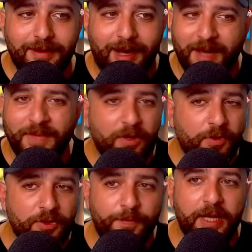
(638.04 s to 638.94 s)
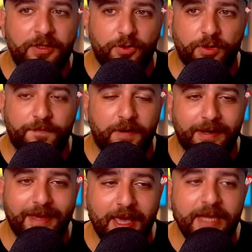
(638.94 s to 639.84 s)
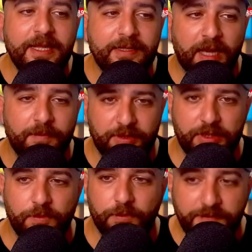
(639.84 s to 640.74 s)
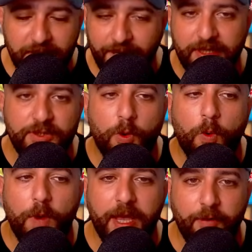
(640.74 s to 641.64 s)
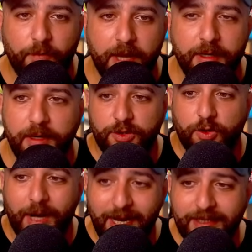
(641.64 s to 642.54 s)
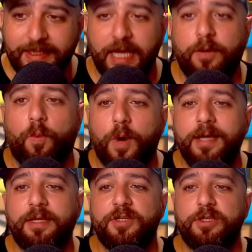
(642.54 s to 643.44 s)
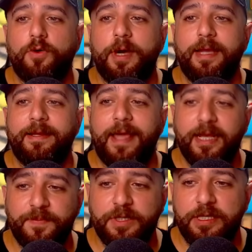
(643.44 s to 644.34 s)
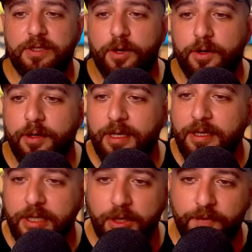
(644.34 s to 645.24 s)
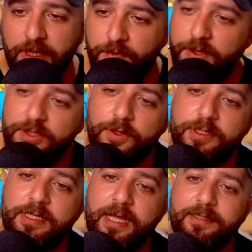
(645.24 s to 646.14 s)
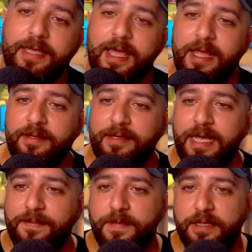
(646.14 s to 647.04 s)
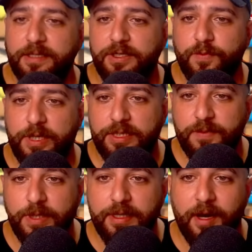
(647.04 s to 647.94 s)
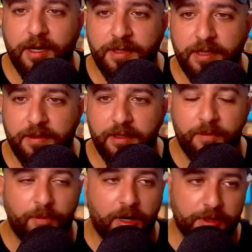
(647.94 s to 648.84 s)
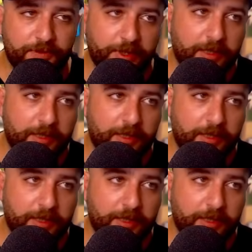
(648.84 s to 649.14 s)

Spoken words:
I'm not going to ban Joan of Arc anytime soon. There is no way, right? So I said, why not just go ahead and expertise her, increase her stats and get this sweet, sweet unyielding martyr.